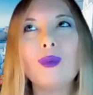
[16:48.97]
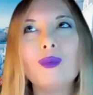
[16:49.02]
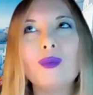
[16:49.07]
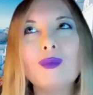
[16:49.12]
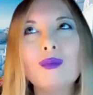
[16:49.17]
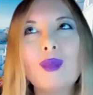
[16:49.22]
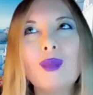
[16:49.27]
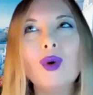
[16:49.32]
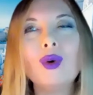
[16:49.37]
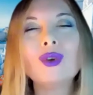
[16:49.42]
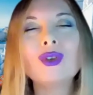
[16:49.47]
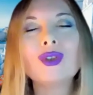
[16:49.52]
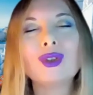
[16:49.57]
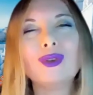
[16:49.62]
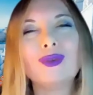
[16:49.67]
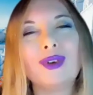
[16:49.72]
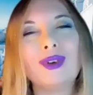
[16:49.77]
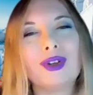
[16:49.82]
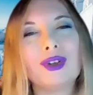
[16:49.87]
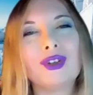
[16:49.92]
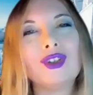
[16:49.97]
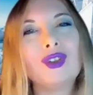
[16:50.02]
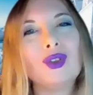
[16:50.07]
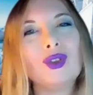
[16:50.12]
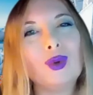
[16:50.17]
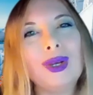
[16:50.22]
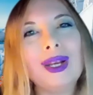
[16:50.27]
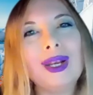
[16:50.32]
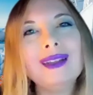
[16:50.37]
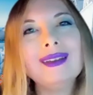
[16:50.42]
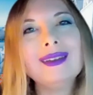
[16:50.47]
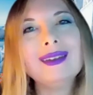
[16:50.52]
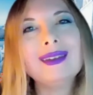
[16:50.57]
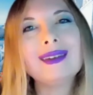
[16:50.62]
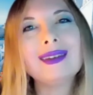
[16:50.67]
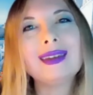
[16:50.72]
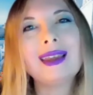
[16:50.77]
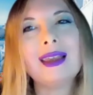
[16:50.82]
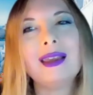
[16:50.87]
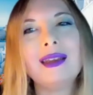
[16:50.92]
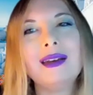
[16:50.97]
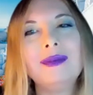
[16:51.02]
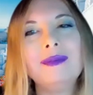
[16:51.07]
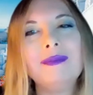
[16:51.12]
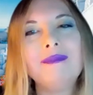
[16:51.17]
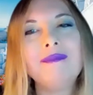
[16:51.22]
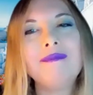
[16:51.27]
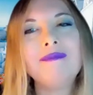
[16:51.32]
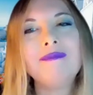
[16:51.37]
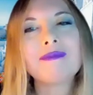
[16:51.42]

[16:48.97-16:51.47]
Most of our students said,